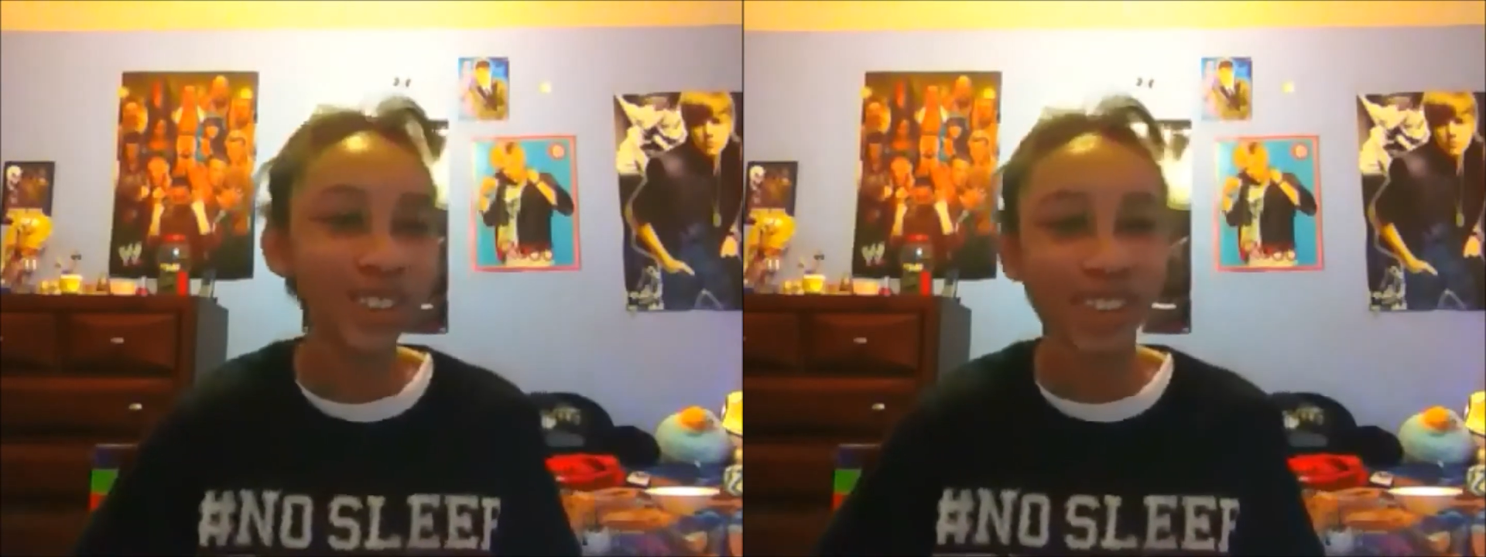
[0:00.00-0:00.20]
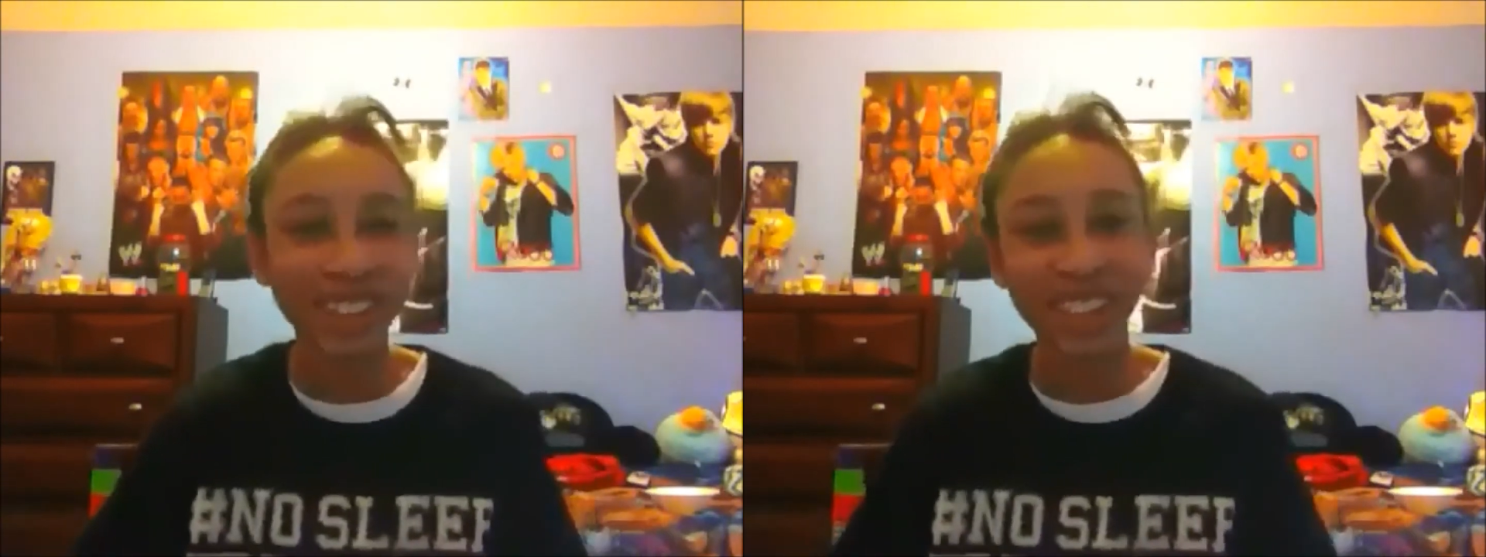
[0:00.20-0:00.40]

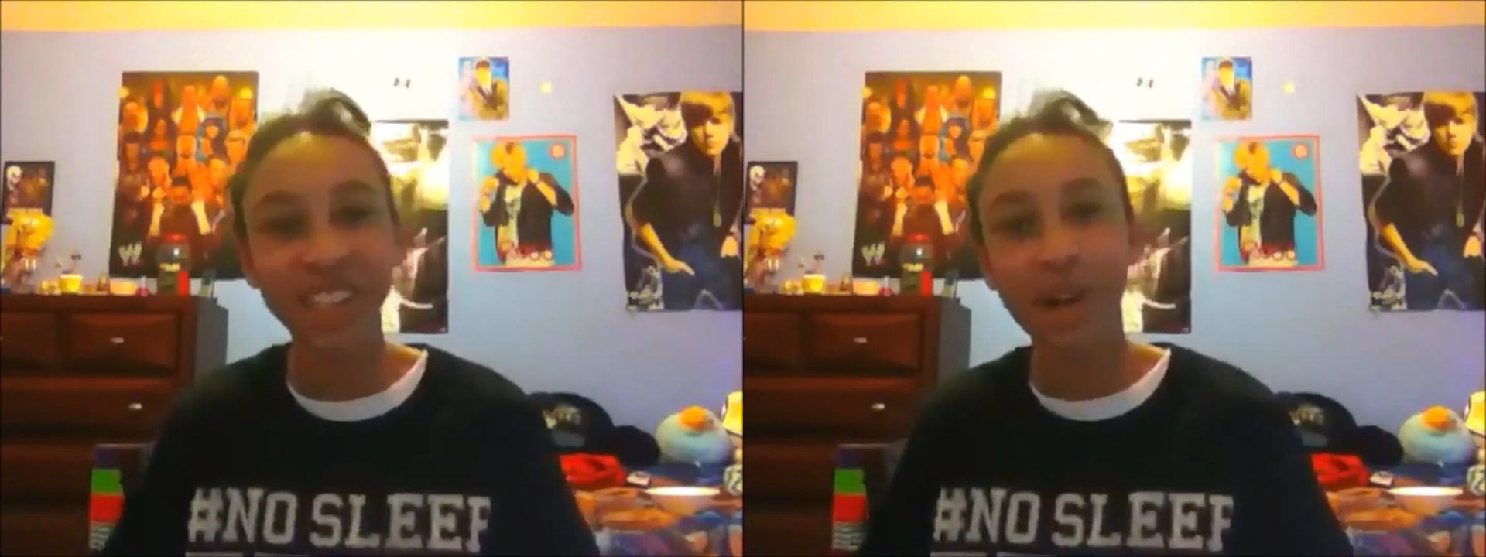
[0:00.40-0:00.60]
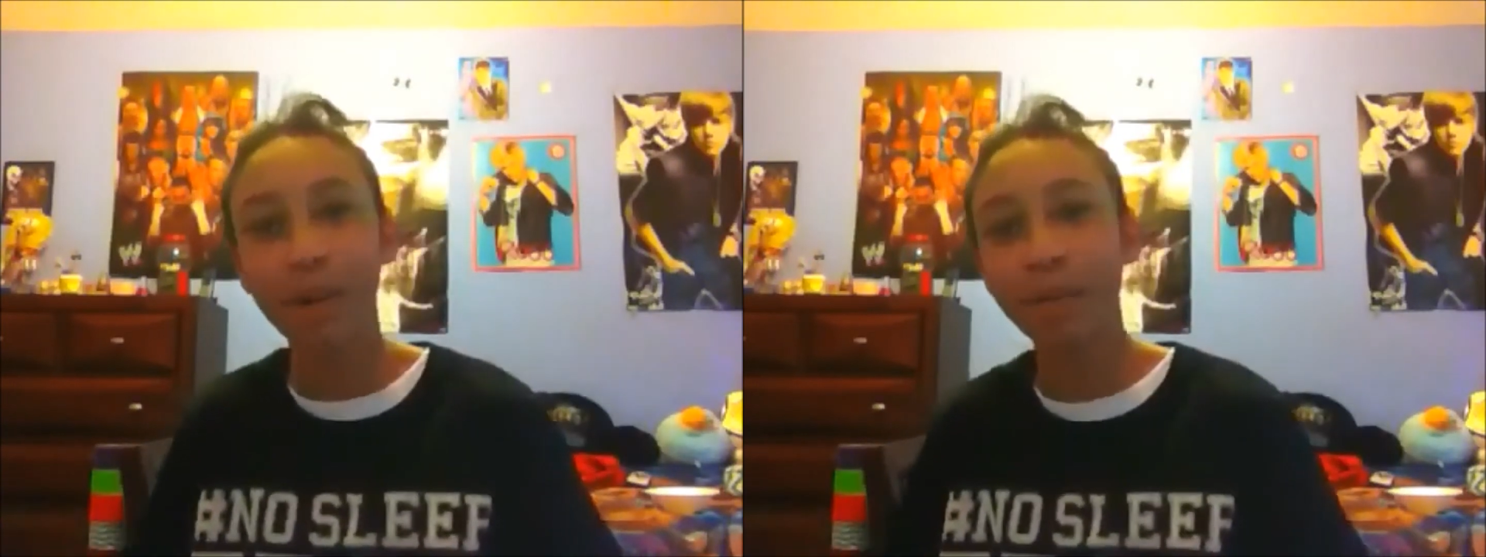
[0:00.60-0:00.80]

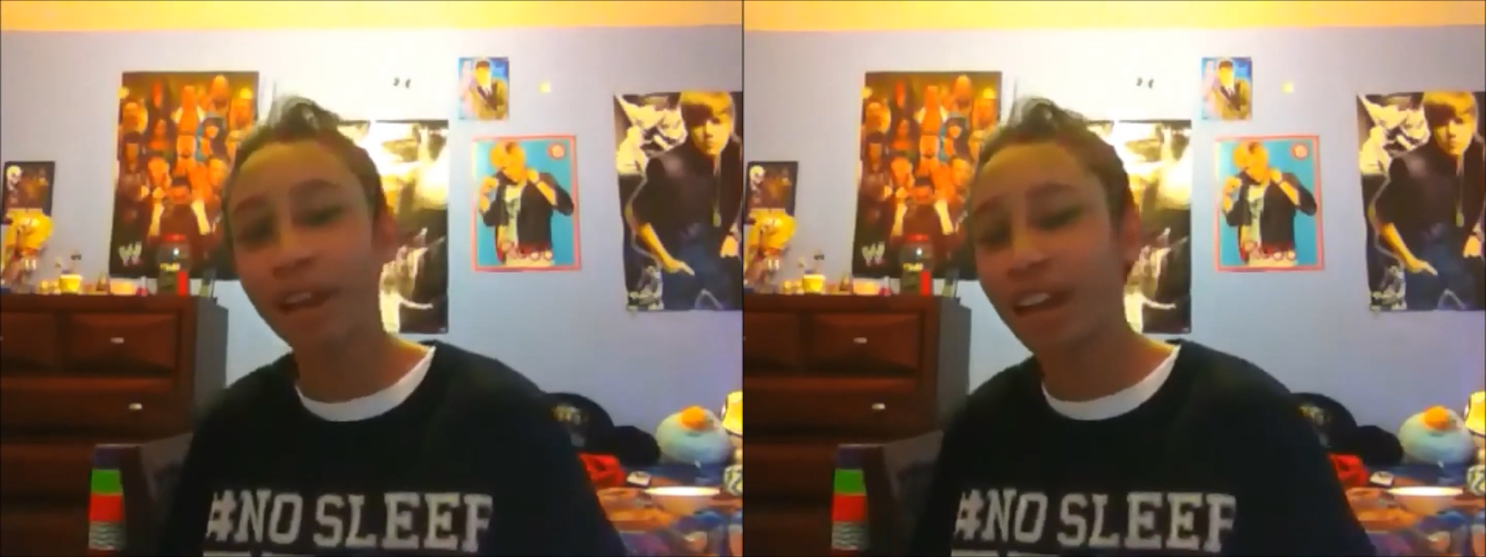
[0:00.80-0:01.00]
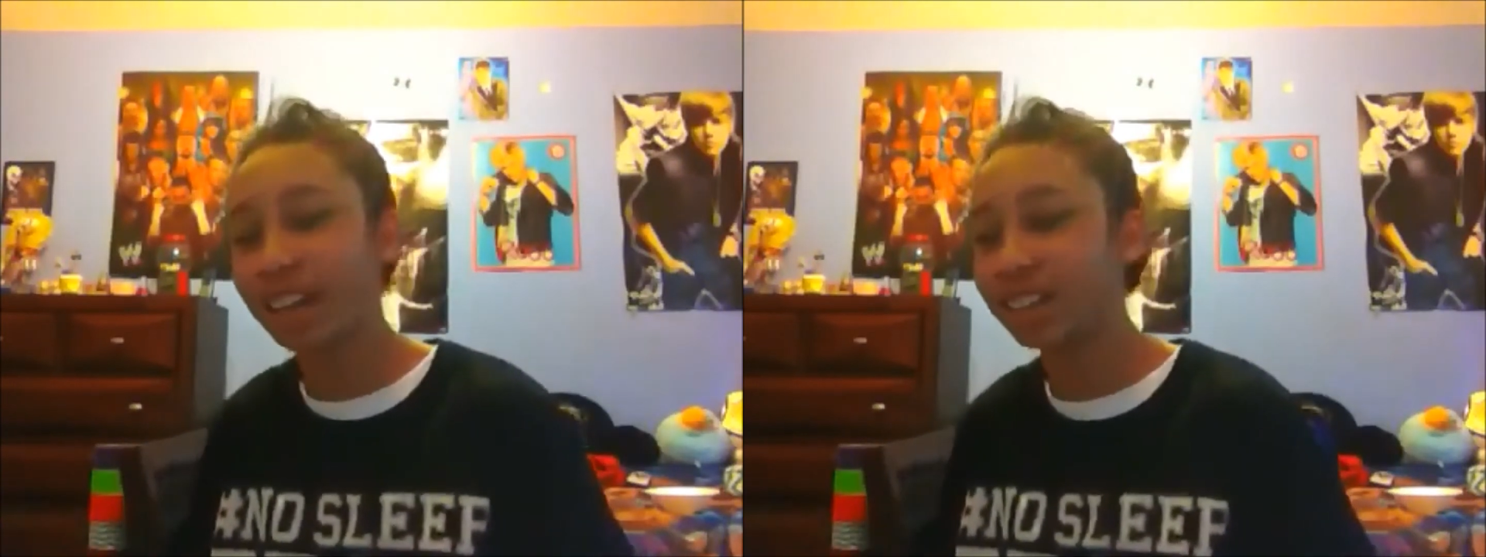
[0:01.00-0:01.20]
dresses up
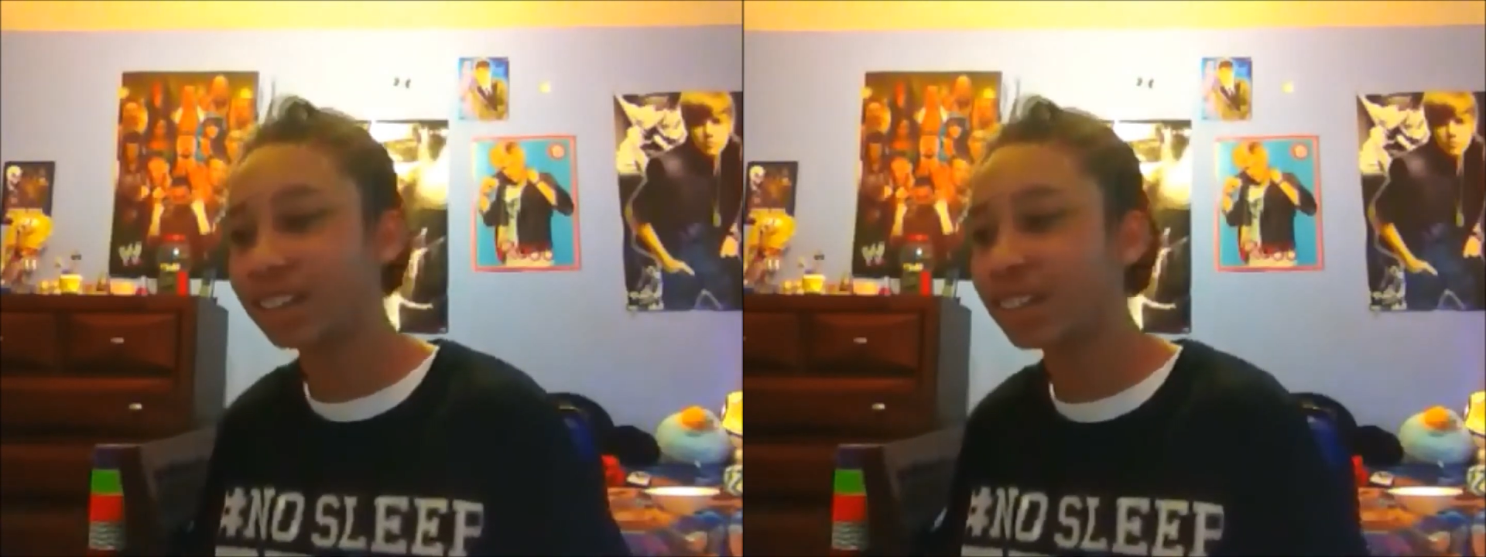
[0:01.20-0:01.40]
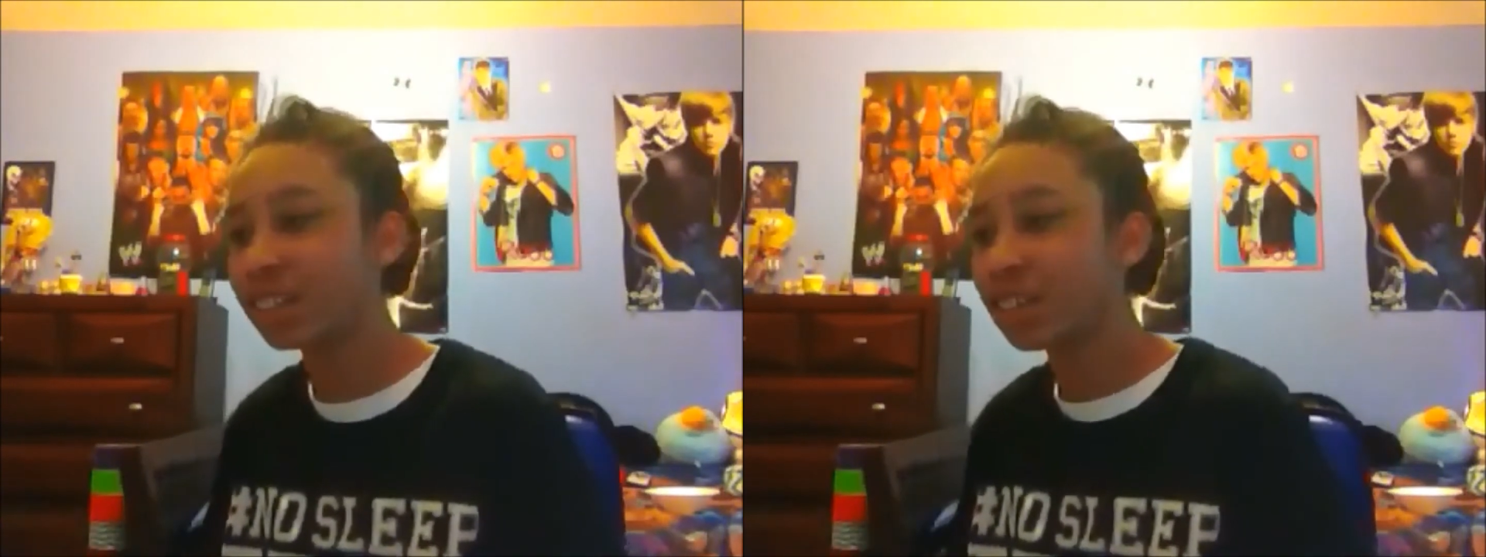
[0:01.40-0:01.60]

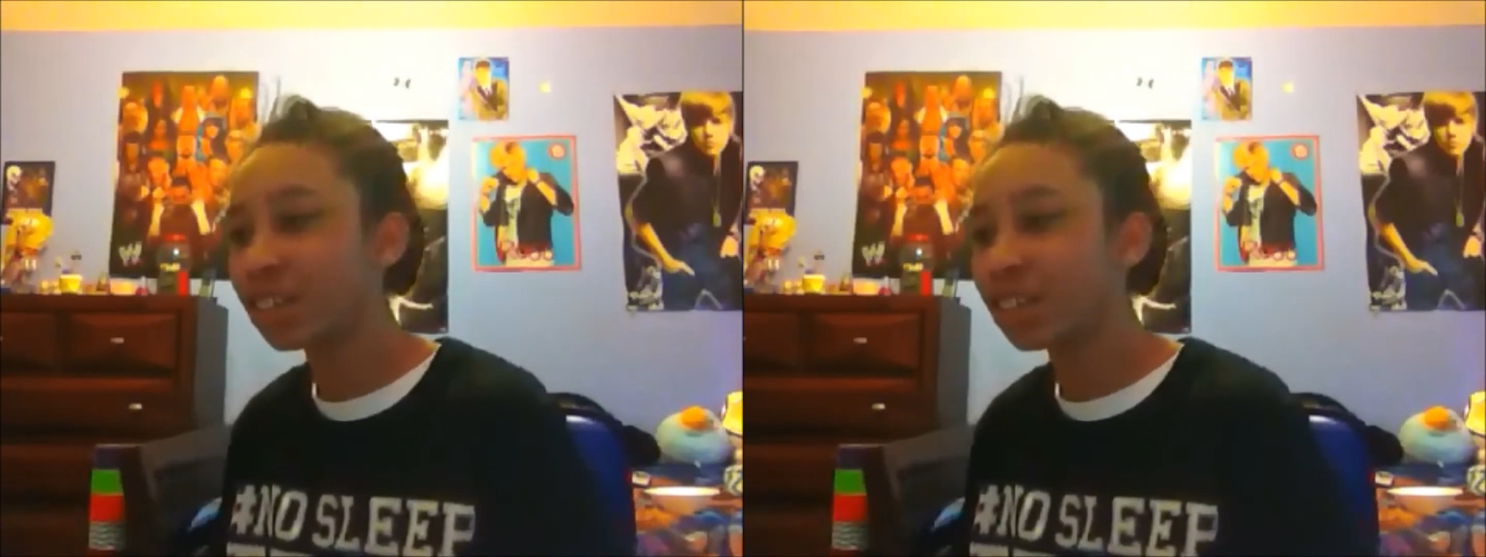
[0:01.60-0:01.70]
as